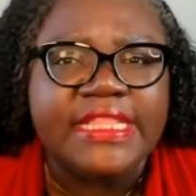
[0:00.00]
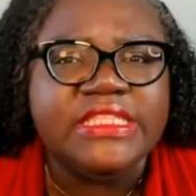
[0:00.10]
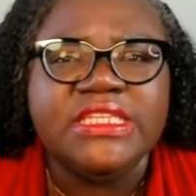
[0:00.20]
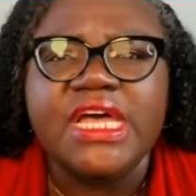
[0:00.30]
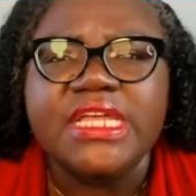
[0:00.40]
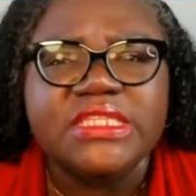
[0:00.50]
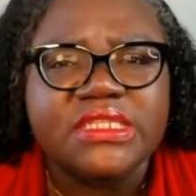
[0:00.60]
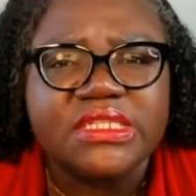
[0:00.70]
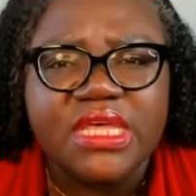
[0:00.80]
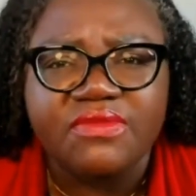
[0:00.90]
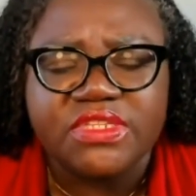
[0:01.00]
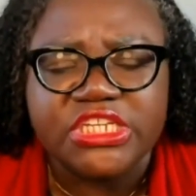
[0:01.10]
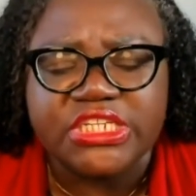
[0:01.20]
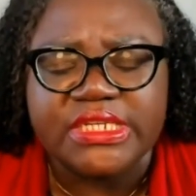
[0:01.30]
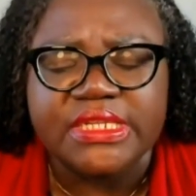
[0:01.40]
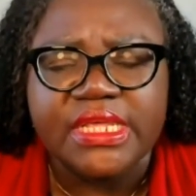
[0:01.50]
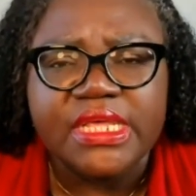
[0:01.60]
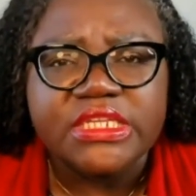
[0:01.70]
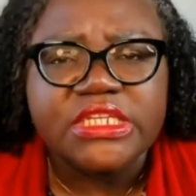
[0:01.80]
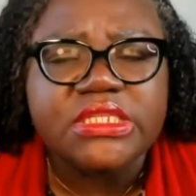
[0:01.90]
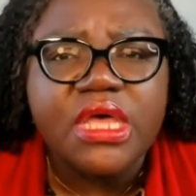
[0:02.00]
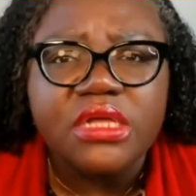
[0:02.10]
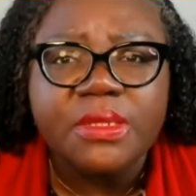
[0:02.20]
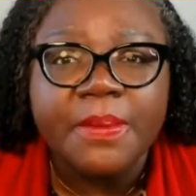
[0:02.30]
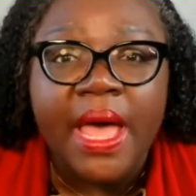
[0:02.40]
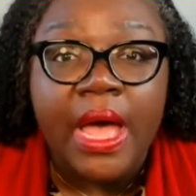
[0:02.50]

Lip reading: dug into this conversation, and she talked about